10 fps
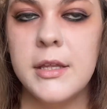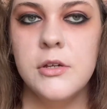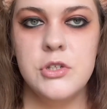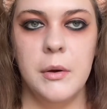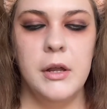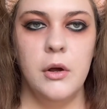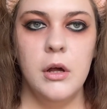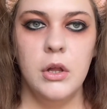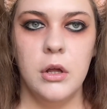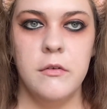So I
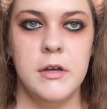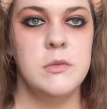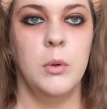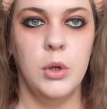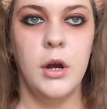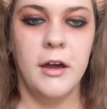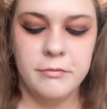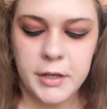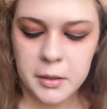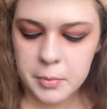know a lot of us will not have
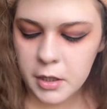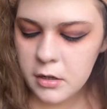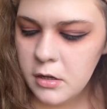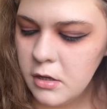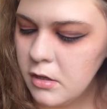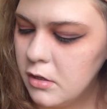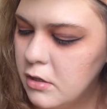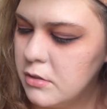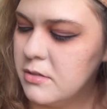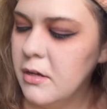fake blood.
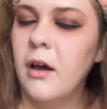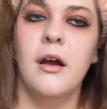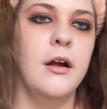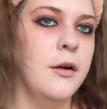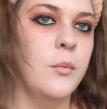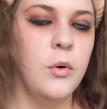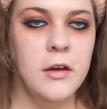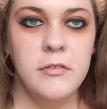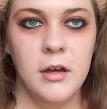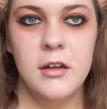So what
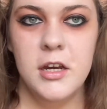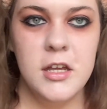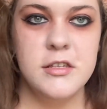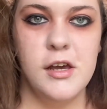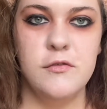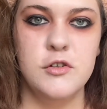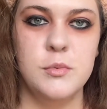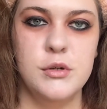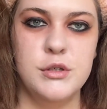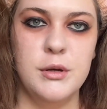I've done is I've just
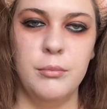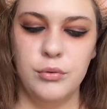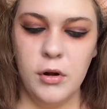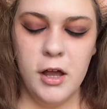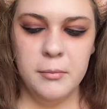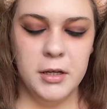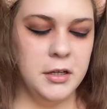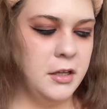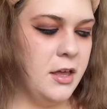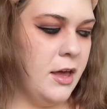put some
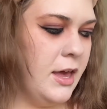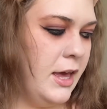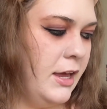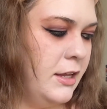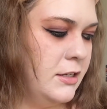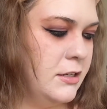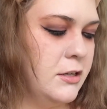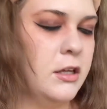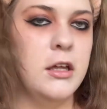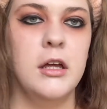primer and
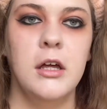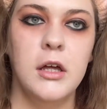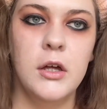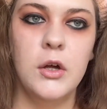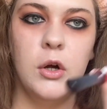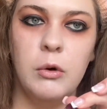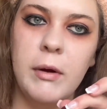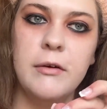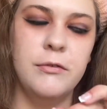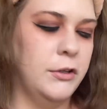
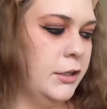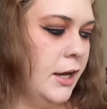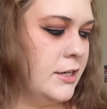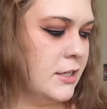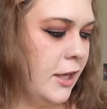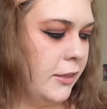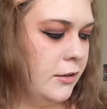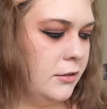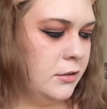red food dye together.